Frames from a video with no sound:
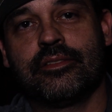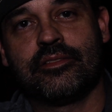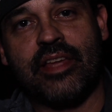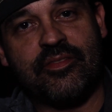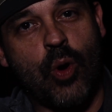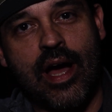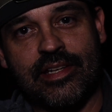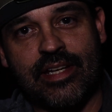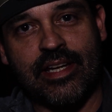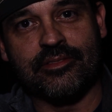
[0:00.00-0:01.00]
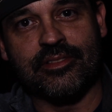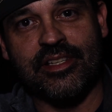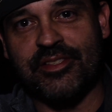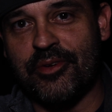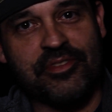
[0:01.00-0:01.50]
they've quietened down.
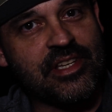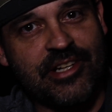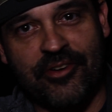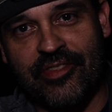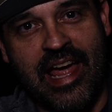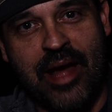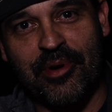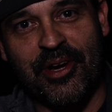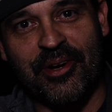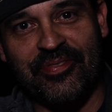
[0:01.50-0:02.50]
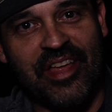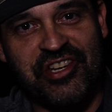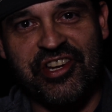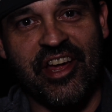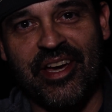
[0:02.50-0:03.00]
As soon as I turned the camera on, they
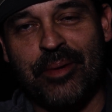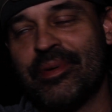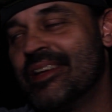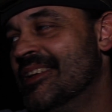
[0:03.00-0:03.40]
shut up.